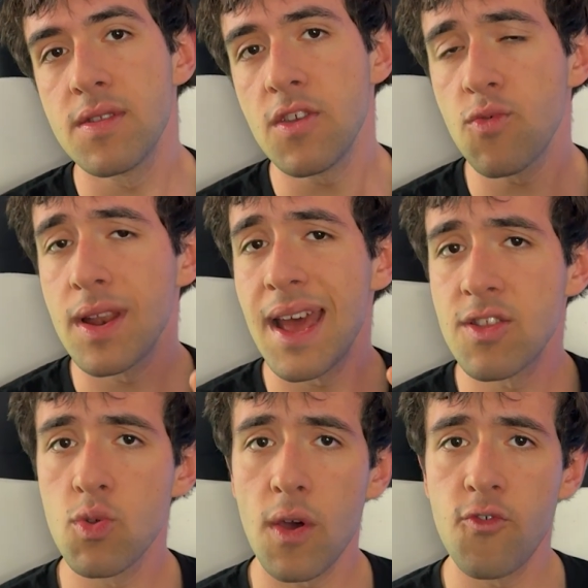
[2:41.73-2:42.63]
This one had
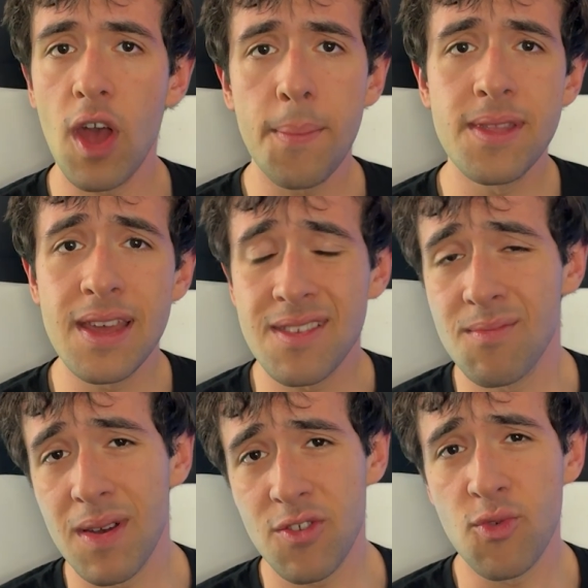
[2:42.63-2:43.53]
to do a few updates,
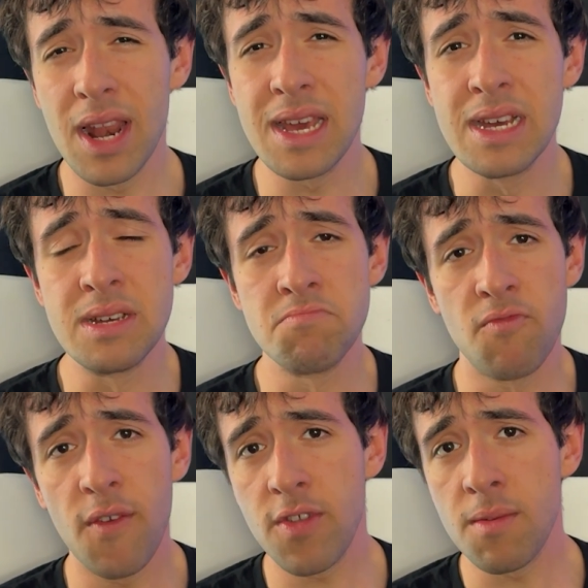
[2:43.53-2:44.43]
but really
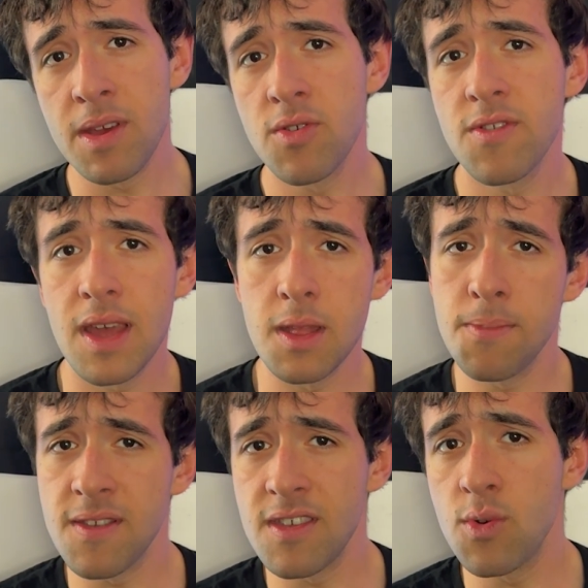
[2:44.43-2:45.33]
15 minutes and the
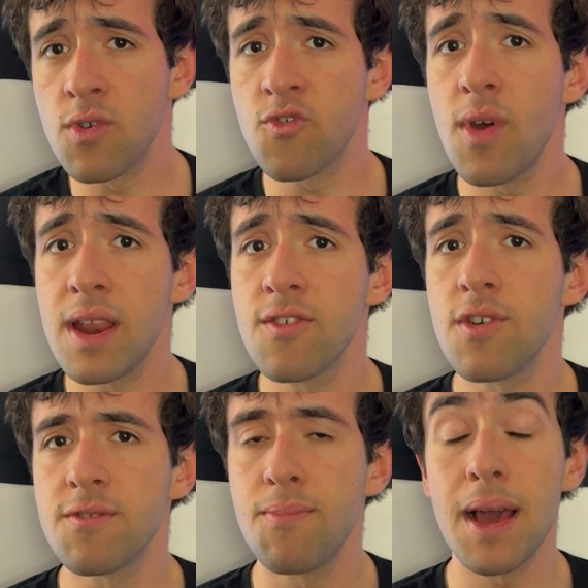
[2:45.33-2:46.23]
PC was ready.
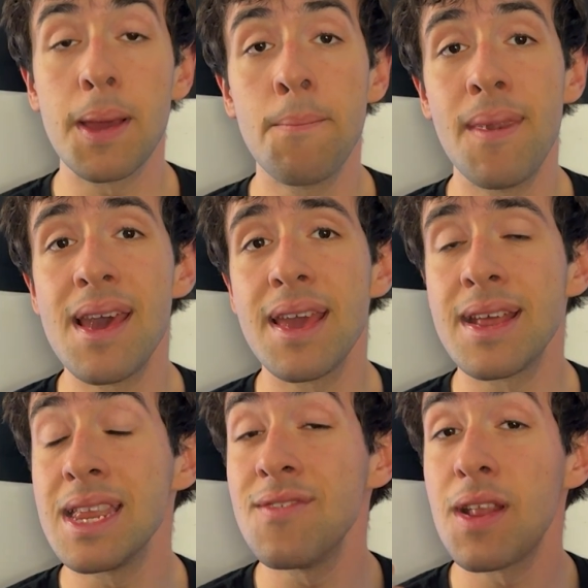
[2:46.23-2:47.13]
So it's plug and play,
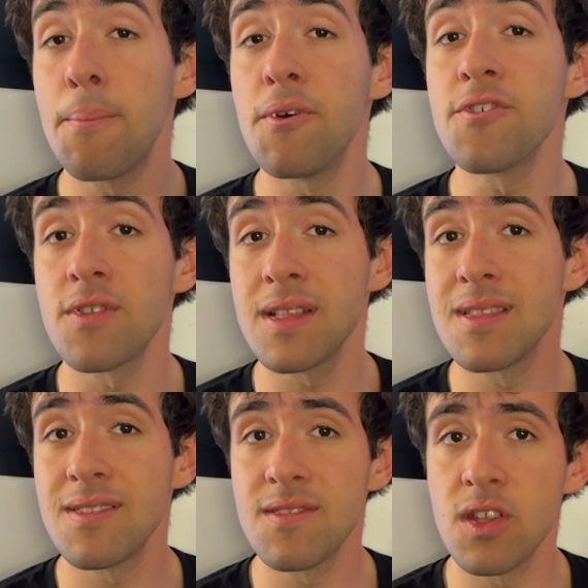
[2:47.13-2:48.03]
and even a person that
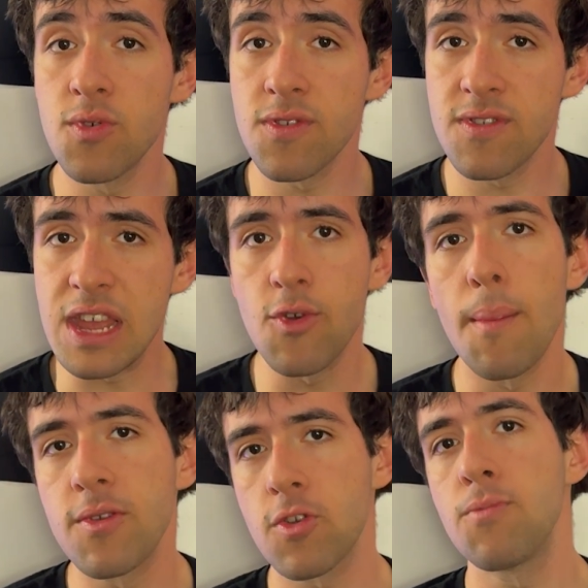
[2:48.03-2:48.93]
knows zero
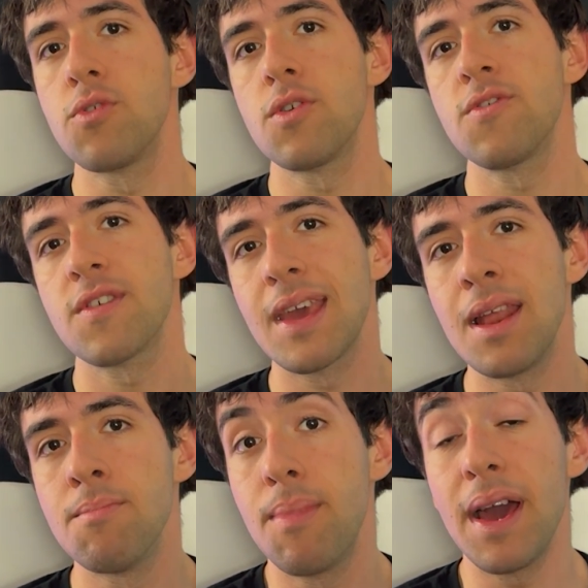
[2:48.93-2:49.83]
about computers
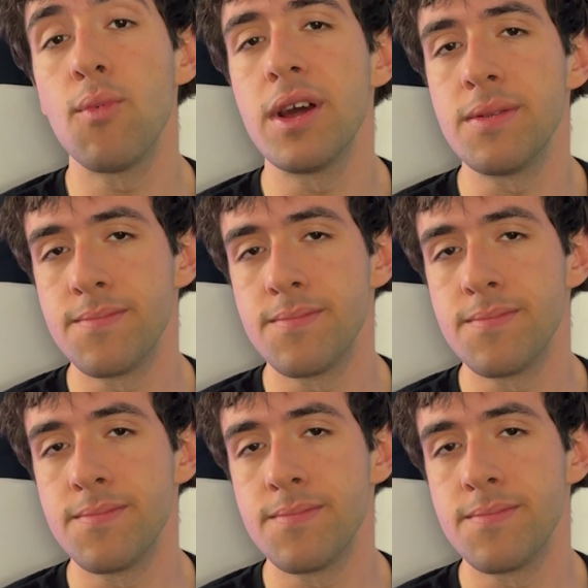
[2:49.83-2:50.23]
can buy one.